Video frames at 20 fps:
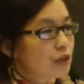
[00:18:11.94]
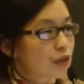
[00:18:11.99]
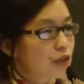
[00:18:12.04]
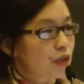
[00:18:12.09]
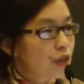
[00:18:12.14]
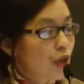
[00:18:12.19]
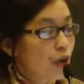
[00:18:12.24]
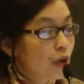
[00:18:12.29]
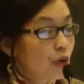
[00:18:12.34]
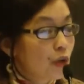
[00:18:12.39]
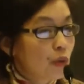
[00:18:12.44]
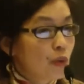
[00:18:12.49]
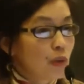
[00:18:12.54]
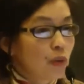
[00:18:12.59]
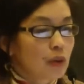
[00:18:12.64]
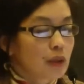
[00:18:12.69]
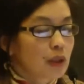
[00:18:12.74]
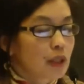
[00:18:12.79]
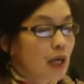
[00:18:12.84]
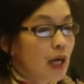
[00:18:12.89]

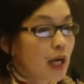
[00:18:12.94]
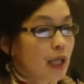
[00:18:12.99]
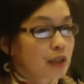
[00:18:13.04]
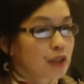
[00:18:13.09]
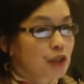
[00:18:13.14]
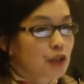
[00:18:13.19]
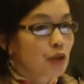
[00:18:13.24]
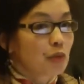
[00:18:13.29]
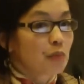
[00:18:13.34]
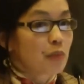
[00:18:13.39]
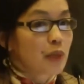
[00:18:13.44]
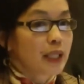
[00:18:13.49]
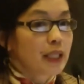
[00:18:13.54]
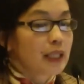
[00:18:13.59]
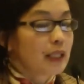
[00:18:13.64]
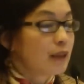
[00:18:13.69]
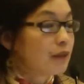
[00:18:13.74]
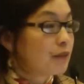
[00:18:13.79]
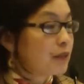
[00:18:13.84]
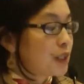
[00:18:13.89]
So, so
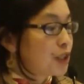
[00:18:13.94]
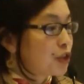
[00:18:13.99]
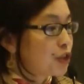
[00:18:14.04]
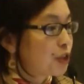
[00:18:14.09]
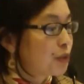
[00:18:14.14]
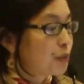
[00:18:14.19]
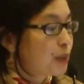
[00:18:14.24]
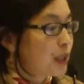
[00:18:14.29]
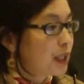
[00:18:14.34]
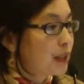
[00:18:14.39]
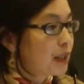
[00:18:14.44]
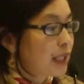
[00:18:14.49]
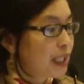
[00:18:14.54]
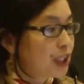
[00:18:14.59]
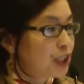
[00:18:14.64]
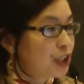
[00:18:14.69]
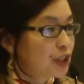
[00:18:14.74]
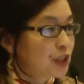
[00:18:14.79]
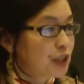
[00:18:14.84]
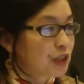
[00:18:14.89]
many of these European
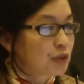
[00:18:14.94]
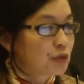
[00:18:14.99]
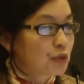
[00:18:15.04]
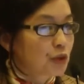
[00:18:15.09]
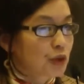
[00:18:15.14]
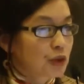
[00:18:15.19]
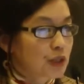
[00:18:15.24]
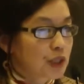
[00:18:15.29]
nations were